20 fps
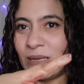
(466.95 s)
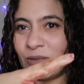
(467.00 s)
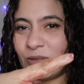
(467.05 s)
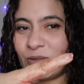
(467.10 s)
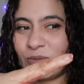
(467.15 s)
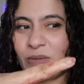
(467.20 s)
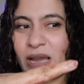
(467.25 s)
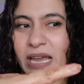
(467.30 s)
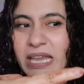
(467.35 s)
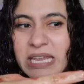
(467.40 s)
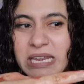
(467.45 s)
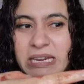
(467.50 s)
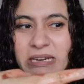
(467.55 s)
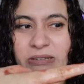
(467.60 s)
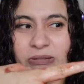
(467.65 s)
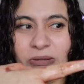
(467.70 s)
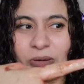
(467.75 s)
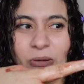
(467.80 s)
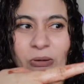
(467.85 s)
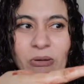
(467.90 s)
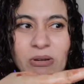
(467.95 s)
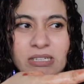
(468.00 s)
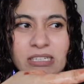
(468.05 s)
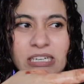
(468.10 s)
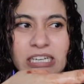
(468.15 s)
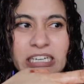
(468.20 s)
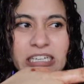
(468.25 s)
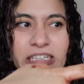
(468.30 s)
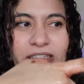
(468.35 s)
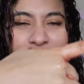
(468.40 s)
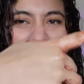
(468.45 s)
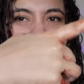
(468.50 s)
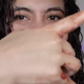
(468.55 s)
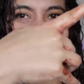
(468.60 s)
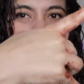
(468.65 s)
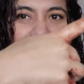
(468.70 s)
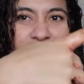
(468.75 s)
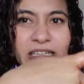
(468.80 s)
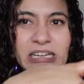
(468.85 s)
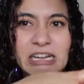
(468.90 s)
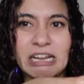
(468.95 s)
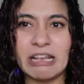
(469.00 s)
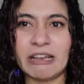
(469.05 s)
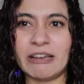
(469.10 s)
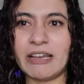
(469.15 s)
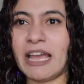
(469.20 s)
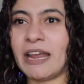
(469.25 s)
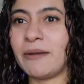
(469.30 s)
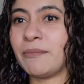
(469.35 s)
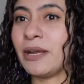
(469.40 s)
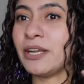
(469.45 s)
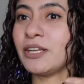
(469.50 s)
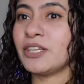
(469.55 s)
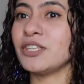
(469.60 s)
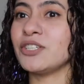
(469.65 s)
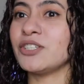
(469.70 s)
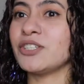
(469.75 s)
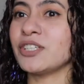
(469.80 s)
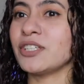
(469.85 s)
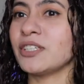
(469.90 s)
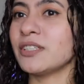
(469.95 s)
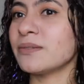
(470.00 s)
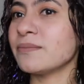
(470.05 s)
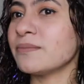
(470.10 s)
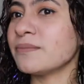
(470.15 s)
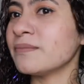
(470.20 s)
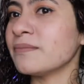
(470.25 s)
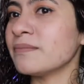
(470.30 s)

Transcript: So my hair is all colored till here and my t-shirt